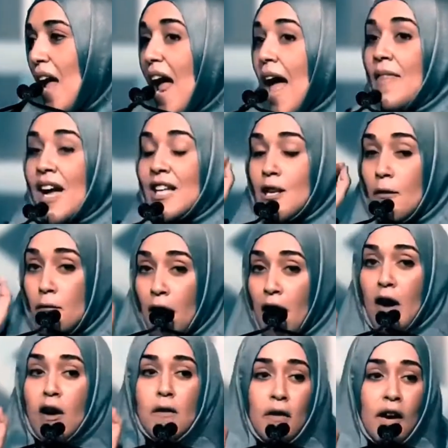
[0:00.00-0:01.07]
And that's a
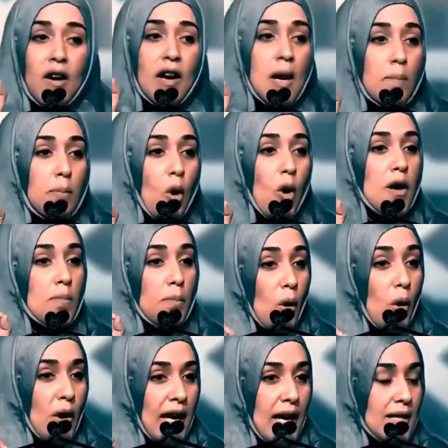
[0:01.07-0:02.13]
very, very important
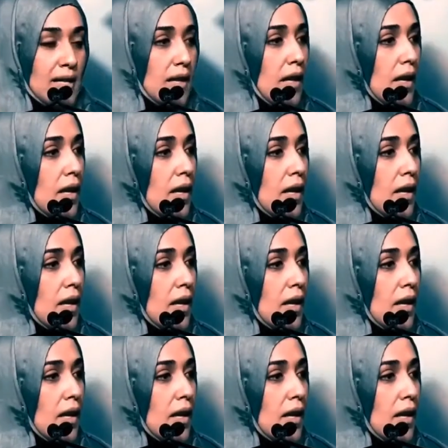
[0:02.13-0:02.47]
point.